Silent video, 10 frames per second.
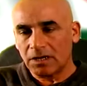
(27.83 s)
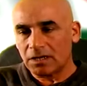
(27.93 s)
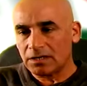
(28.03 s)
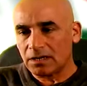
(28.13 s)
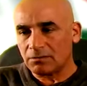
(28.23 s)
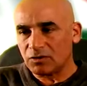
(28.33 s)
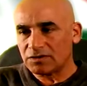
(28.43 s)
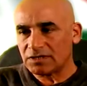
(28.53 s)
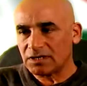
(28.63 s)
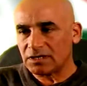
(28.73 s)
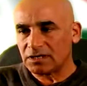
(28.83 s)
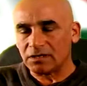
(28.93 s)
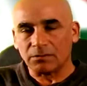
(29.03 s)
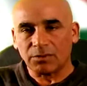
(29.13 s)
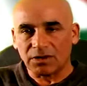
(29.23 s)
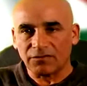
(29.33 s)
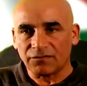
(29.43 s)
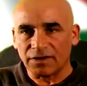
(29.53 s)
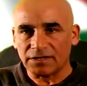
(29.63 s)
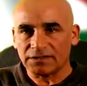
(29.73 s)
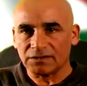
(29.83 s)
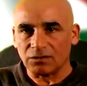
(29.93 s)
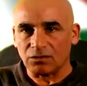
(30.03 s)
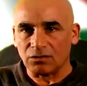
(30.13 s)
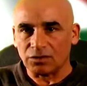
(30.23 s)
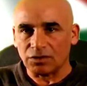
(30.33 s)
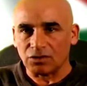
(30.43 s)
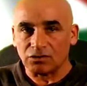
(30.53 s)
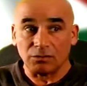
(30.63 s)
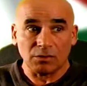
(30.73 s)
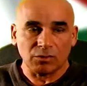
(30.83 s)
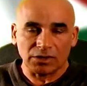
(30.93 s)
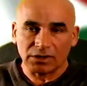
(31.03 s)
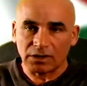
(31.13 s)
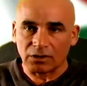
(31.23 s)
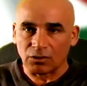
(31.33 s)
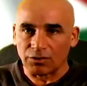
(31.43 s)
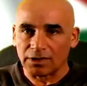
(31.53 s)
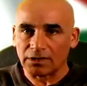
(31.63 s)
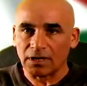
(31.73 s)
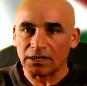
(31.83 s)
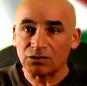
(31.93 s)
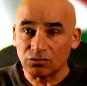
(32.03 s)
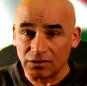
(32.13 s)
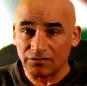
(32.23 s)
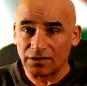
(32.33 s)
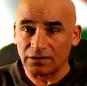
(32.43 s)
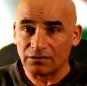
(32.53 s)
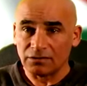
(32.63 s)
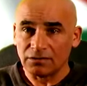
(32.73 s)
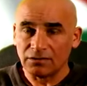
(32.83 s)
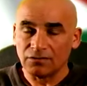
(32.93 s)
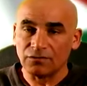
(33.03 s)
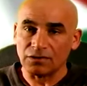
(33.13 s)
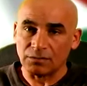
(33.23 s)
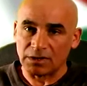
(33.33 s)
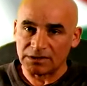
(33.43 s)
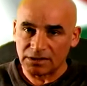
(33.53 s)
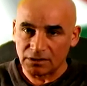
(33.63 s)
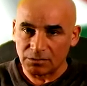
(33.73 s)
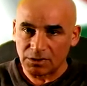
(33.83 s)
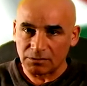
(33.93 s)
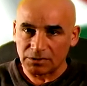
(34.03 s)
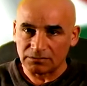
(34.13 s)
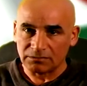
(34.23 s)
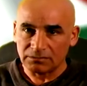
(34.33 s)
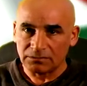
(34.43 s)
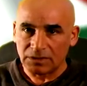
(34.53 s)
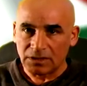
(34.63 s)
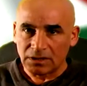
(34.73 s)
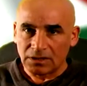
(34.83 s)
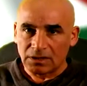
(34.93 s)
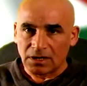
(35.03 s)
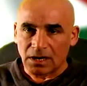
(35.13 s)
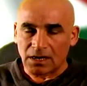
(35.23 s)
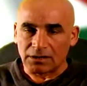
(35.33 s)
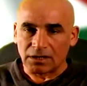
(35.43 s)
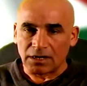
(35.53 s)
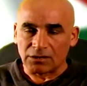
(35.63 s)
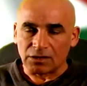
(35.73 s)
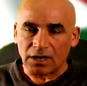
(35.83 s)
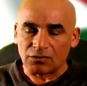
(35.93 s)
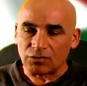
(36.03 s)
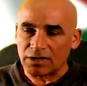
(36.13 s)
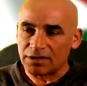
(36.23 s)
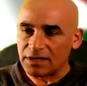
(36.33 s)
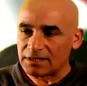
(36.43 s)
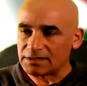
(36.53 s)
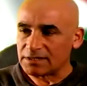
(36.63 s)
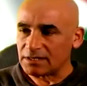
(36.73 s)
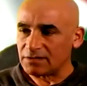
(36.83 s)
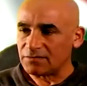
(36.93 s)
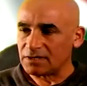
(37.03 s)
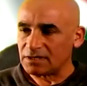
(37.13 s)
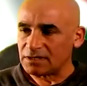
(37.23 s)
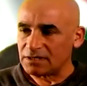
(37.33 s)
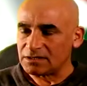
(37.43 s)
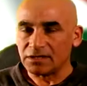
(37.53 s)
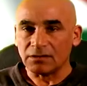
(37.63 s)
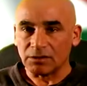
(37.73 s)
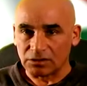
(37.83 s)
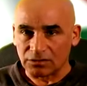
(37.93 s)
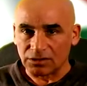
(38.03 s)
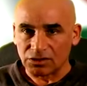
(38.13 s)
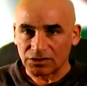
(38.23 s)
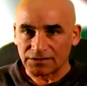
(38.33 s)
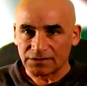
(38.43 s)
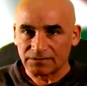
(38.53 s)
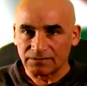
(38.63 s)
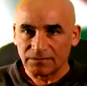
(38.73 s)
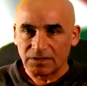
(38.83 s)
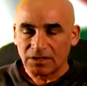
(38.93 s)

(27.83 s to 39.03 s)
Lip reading: and I'm not saying it a paraphrase or to be politically correct, I truly feel for the Palestinian people. I really think that they're living in terrible conditions.